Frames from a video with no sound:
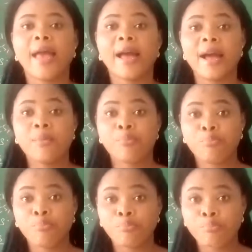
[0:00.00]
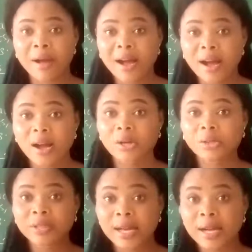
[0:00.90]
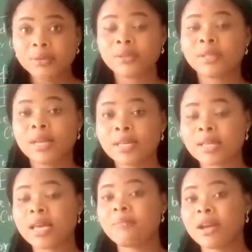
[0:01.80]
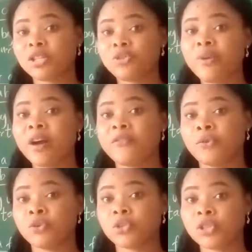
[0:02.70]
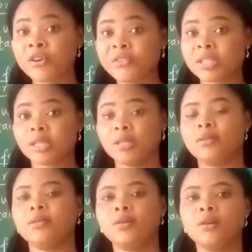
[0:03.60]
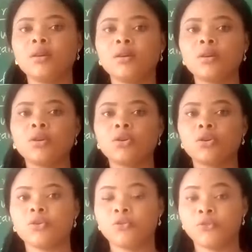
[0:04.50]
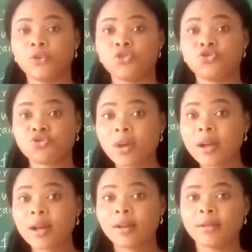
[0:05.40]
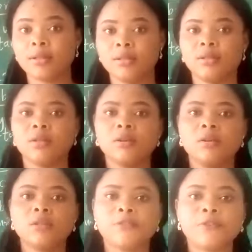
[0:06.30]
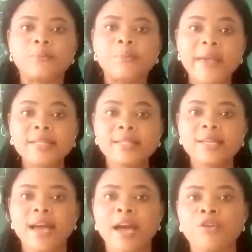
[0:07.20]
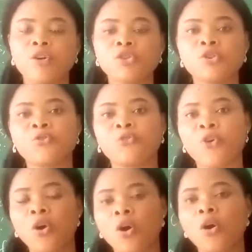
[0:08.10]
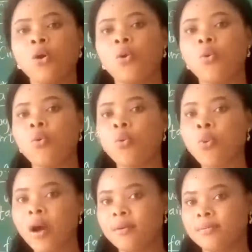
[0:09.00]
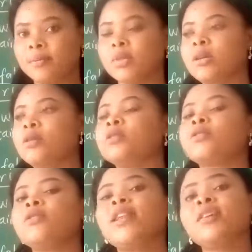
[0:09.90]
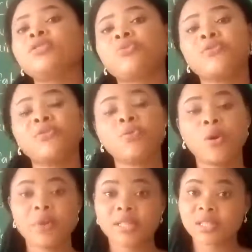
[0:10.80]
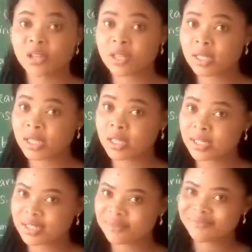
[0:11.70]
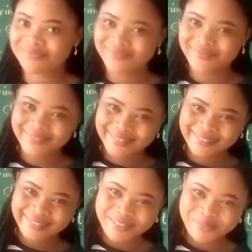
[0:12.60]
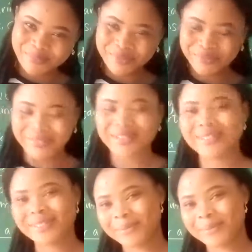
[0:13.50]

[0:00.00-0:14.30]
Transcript: about how to test a material for soft, for strong, for bendy, and also for warm. So let's review what we studied before.